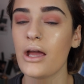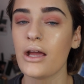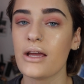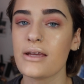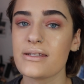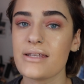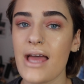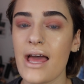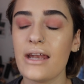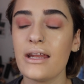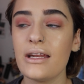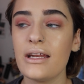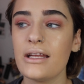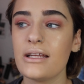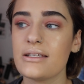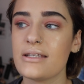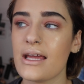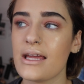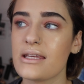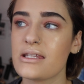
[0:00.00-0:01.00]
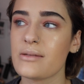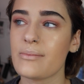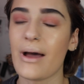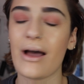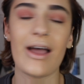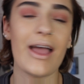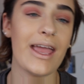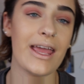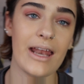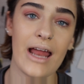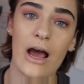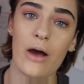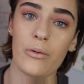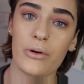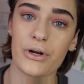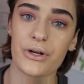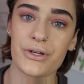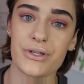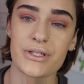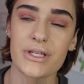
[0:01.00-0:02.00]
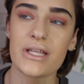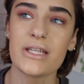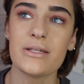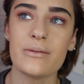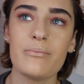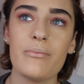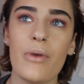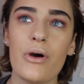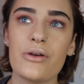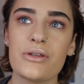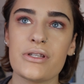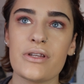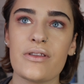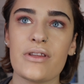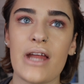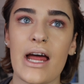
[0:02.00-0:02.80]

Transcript: Because editing takes about 8 hours. Most of